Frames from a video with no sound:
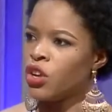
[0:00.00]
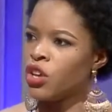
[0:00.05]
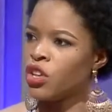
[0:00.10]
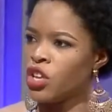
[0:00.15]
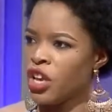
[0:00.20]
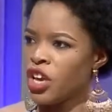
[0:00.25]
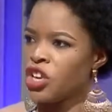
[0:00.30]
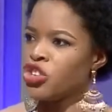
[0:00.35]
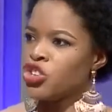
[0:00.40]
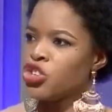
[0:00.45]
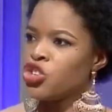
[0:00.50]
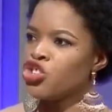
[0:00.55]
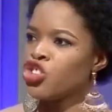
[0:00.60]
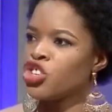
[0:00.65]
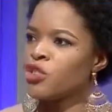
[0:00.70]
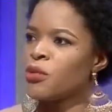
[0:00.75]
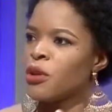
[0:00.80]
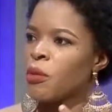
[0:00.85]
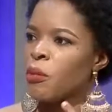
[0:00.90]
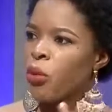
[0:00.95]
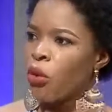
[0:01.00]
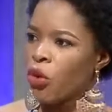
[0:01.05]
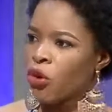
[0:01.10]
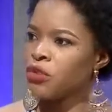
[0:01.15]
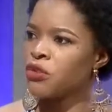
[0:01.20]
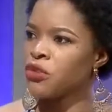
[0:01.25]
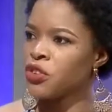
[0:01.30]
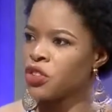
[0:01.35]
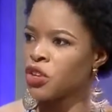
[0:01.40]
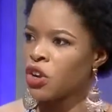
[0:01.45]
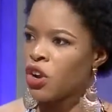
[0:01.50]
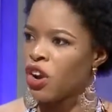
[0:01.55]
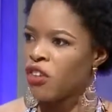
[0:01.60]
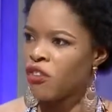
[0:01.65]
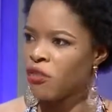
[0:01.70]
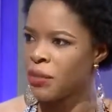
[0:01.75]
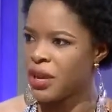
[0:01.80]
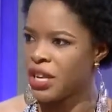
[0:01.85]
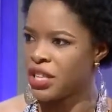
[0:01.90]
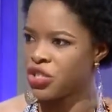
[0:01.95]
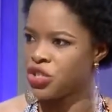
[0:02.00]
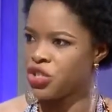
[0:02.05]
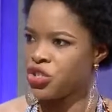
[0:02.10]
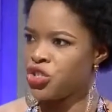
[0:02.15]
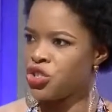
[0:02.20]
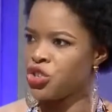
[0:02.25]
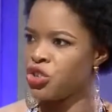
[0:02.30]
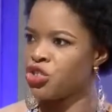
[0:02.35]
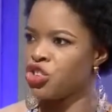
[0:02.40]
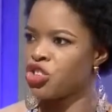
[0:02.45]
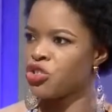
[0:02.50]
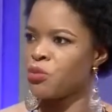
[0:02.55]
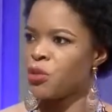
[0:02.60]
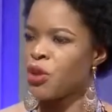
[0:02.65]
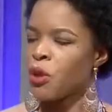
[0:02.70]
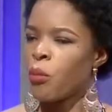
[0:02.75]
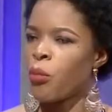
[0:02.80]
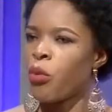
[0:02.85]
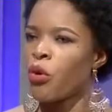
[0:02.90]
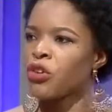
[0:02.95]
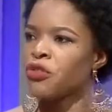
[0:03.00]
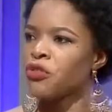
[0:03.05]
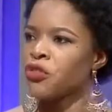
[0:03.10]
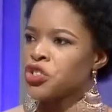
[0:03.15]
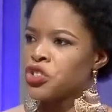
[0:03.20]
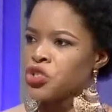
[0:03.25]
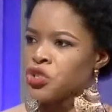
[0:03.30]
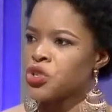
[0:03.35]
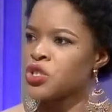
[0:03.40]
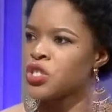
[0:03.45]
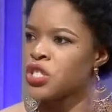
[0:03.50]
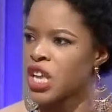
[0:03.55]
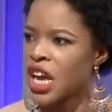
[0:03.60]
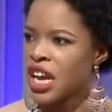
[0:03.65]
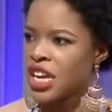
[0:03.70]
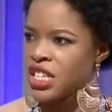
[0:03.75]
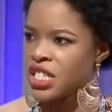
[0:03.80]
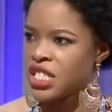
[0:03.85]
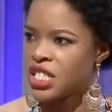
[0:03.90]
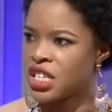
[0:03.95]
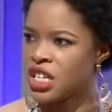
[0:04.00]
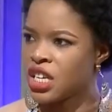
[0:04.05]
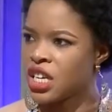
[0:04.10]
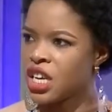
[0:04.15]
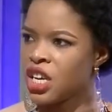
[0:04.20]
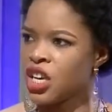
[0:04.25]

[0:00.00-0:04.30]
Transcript: yeah you shouldn't just be a pawn for the government you shouldn't just be a pawn for the society